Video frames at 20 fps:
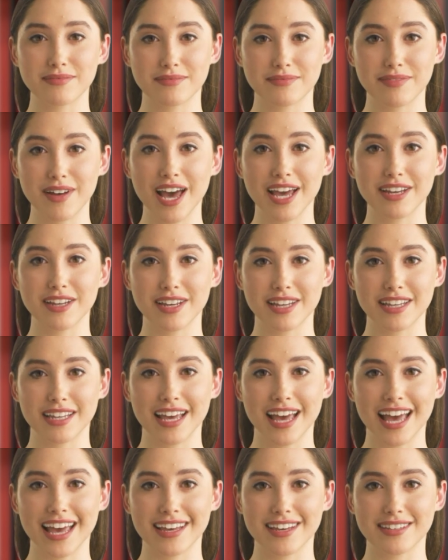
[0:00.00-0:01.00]
Finally,
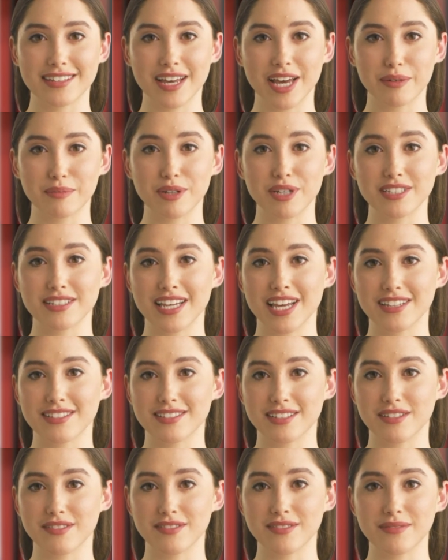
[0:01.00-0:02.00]
it is
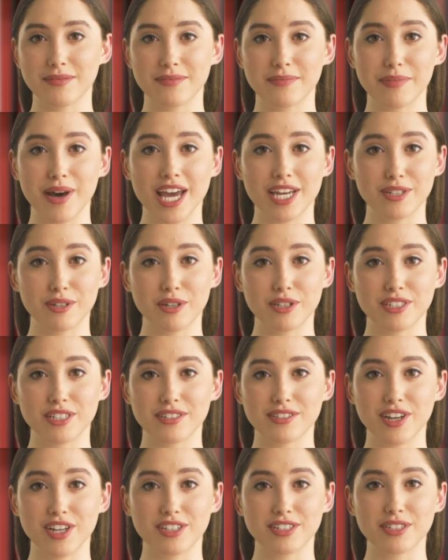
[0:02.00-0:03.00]
labor-intensive. Manual
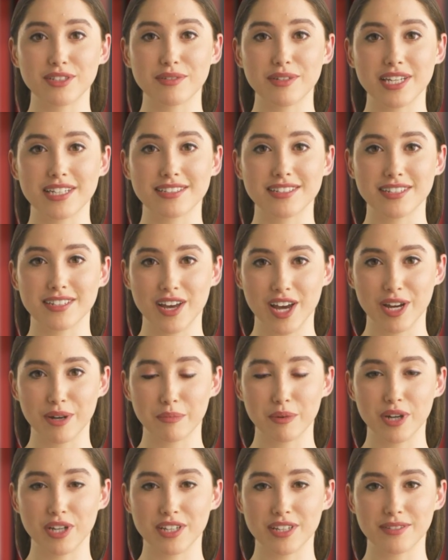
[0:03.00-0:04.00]
conversion brings a lot of
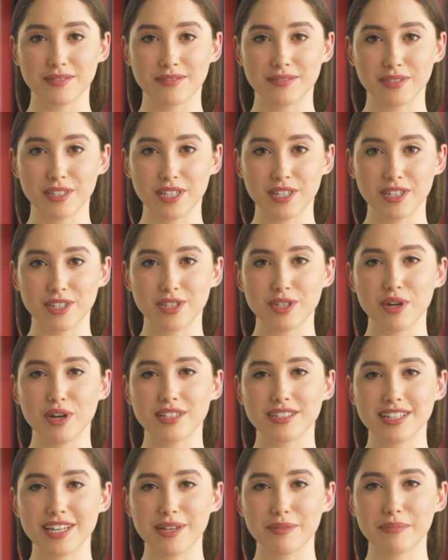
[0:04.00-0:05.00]
work.
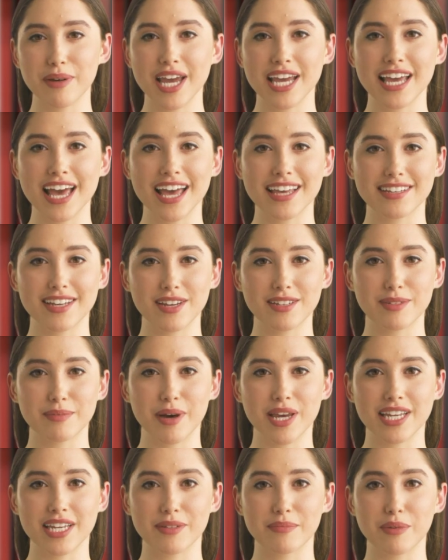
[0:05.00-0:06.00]
Your team might end up
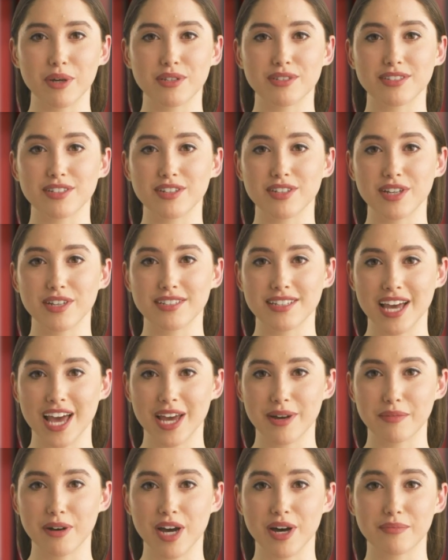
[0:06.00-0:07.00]
spending most of their
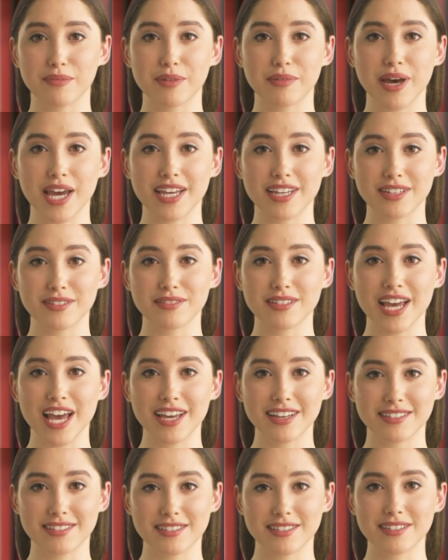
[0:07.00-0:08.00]
time on repetitive
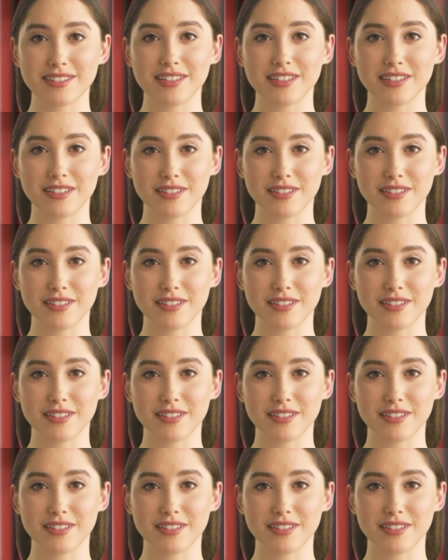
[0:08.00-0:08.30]
tasks.